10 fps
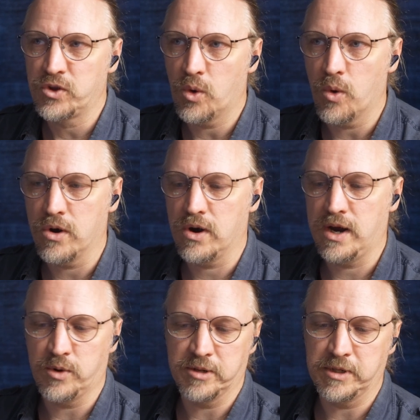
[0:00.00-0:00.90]
Or I
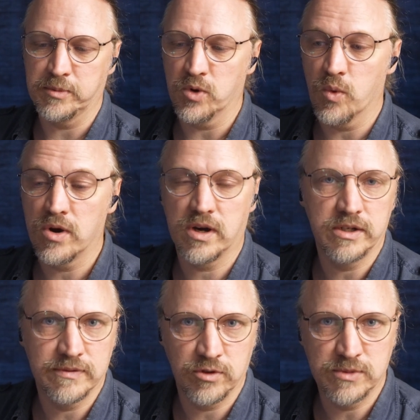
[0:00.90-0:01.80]
want to be able to work on
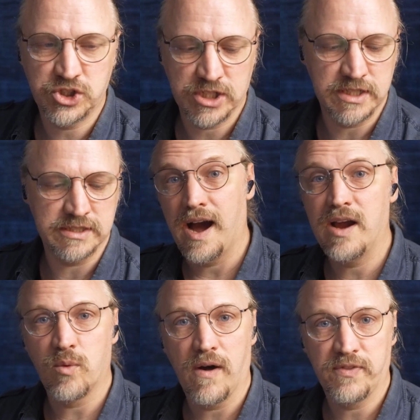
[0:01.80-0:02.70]
different machines. I
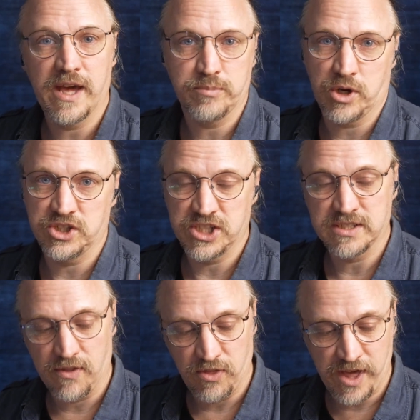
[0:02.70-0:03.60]
want that project
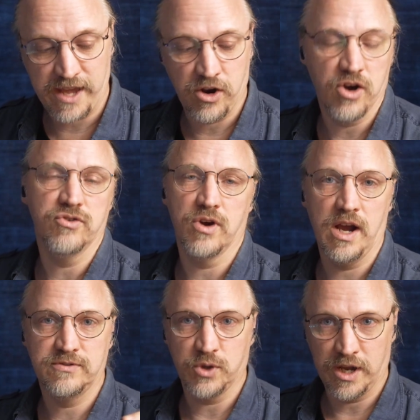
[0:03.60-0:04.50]
on that hard
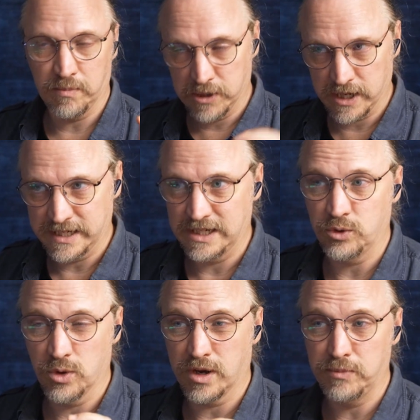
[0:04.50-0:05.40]
drive so I can plug it
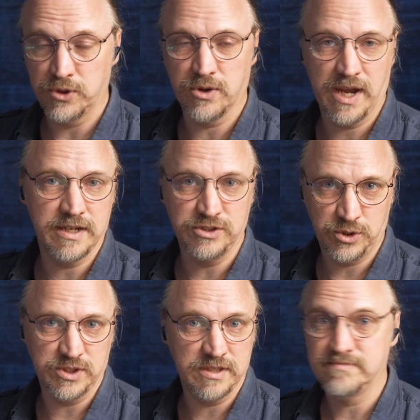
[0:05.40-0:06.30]
into a computer and
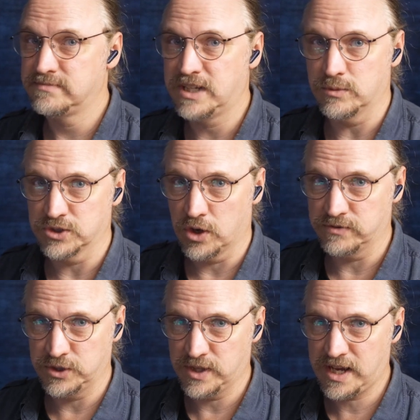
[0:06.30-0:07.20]
use it. Can Resolve
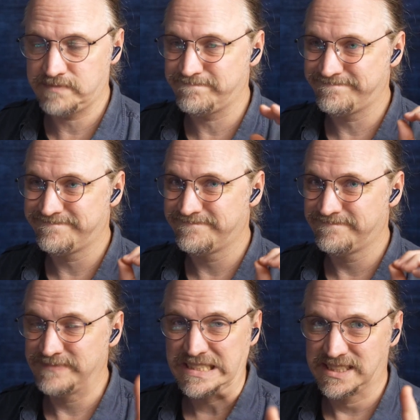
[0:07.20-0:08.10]
do that?
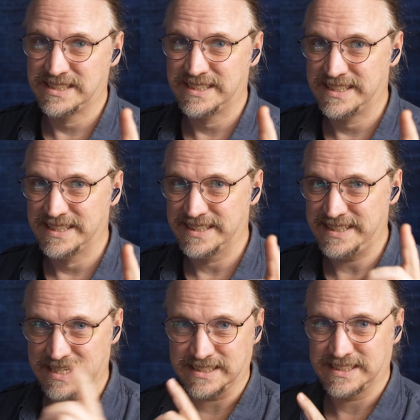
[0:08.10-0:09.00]

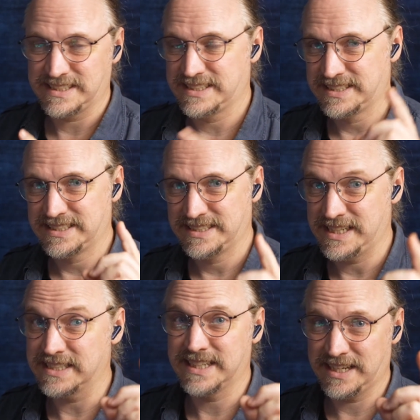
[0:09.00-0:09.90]
Yes.
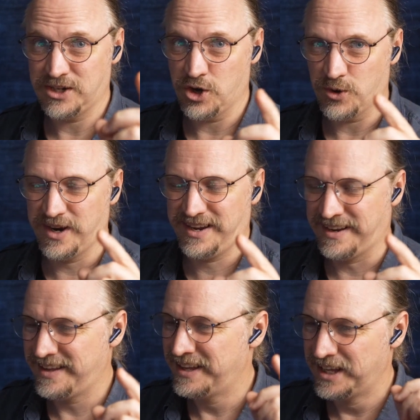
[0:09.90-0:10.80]
Yes and no.
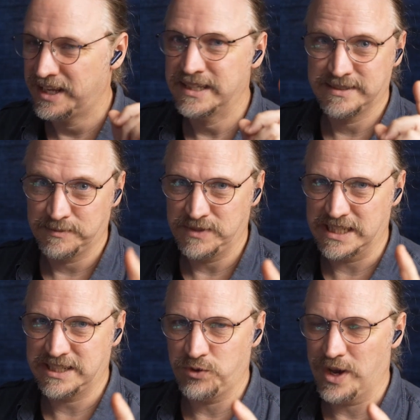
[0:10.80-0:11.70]

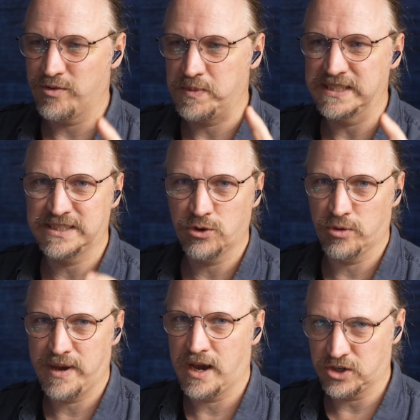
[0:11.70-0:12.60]
Yes if you have a PC or
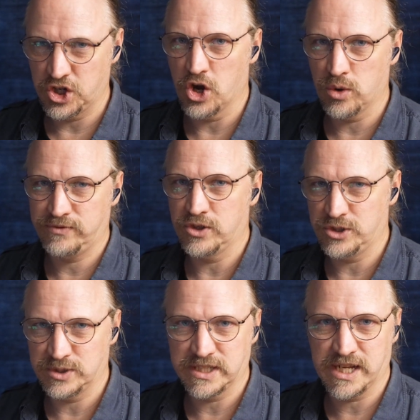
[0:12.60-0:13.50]
a Mac, no if you're
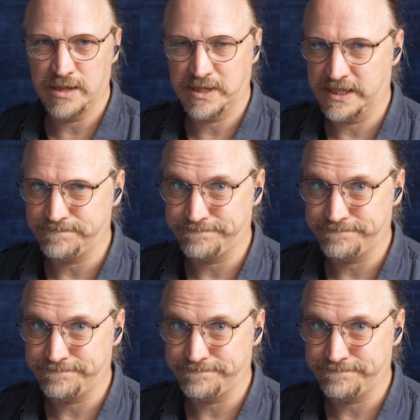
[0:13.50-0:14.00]
using an iPad.